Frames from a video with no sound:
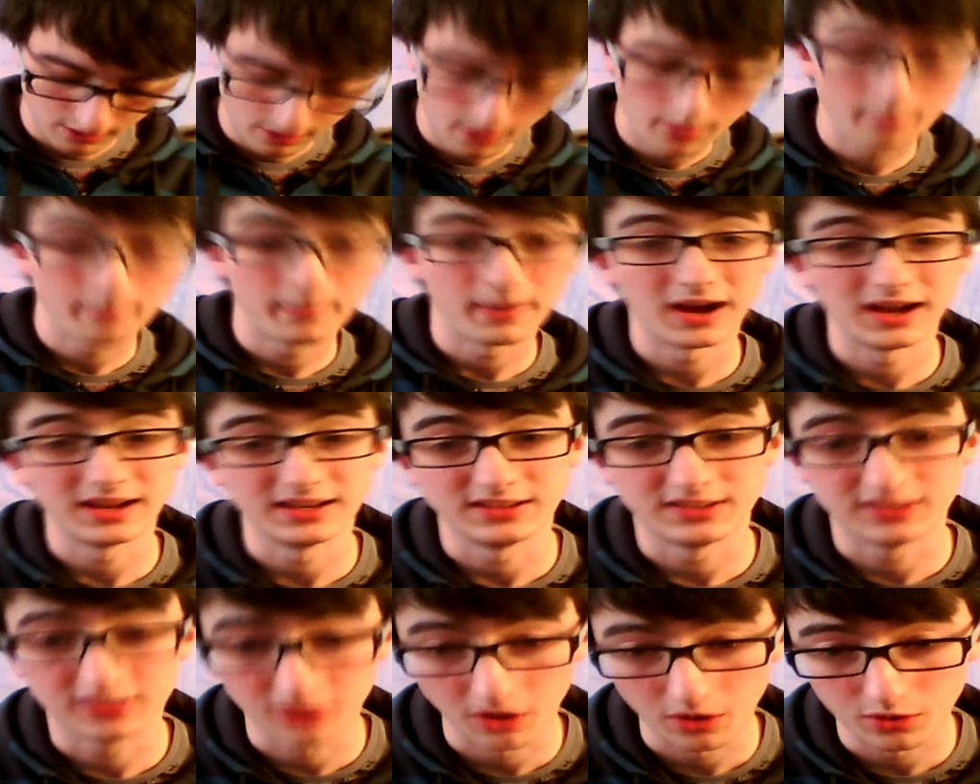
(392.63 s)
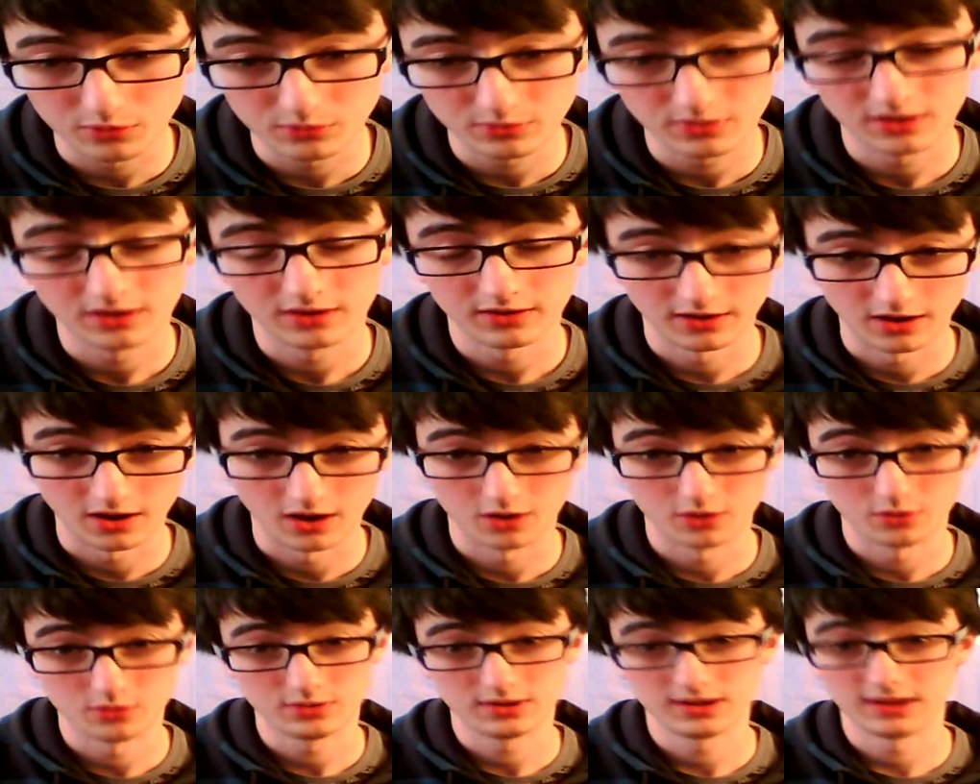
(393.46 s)
but I don't know
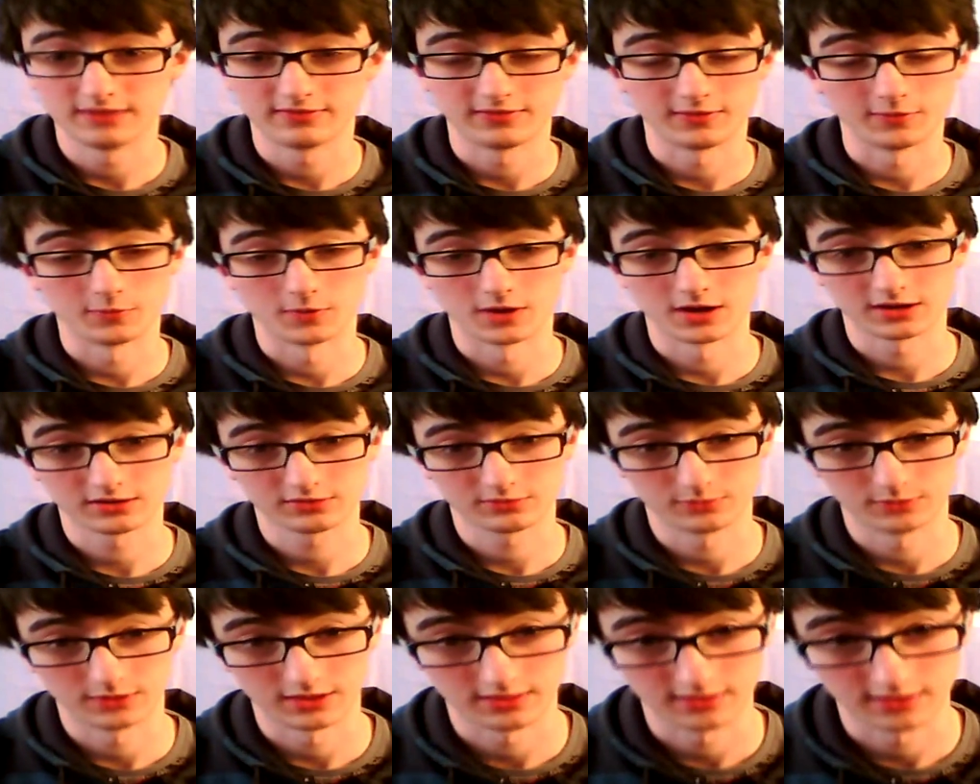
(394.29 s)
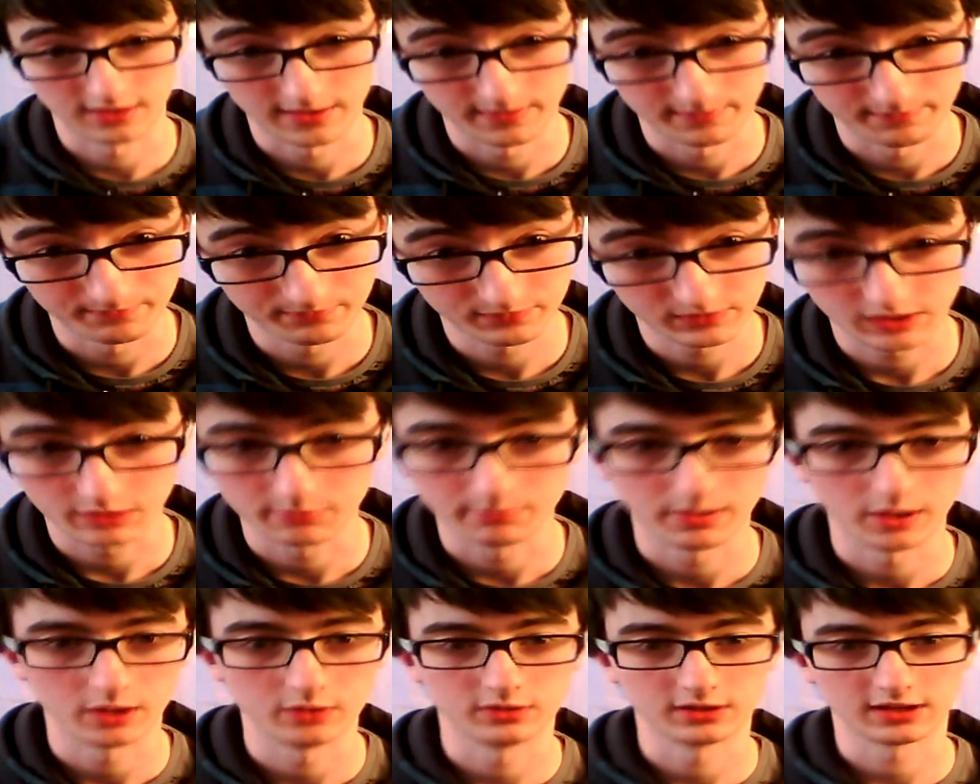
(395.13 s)
if it works with
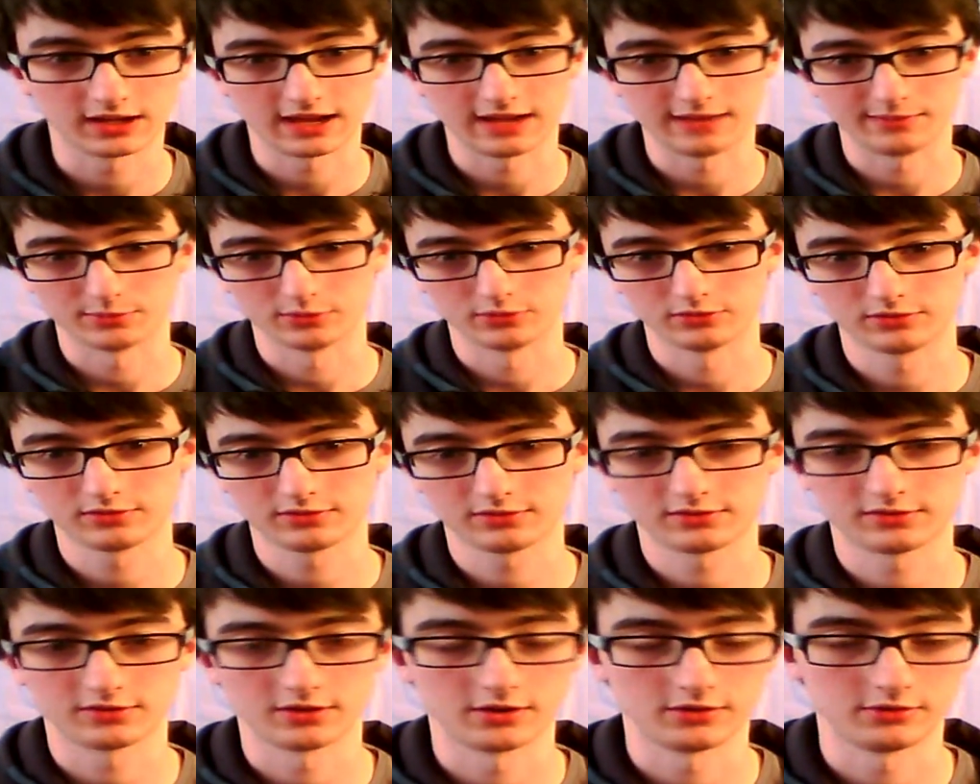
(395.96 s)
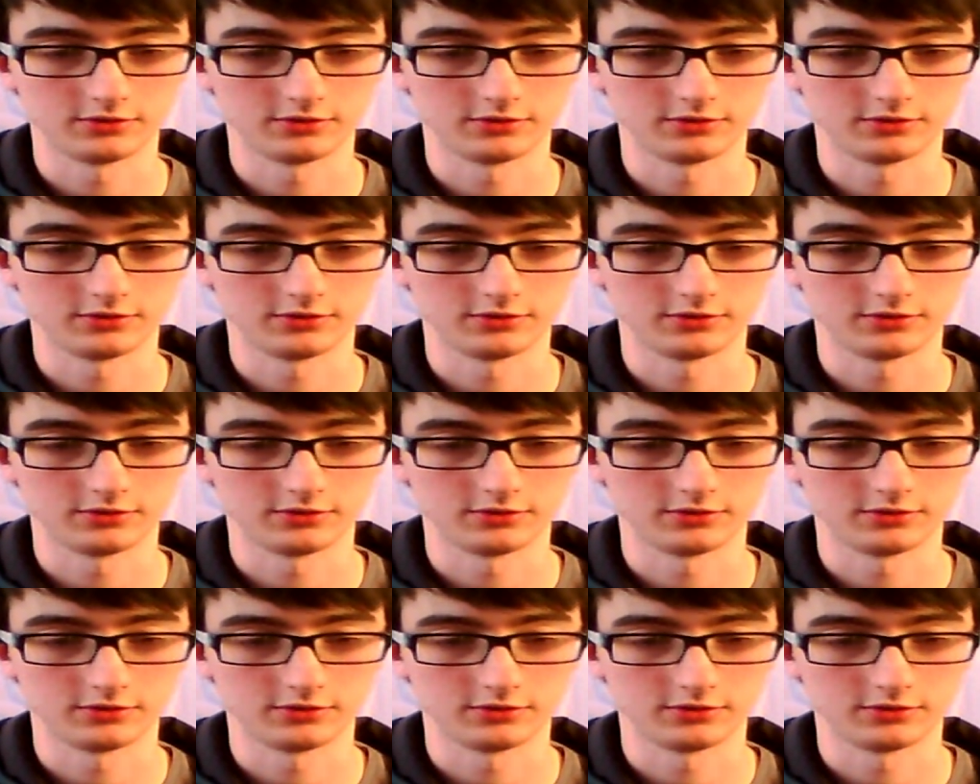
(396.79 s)
component cables. So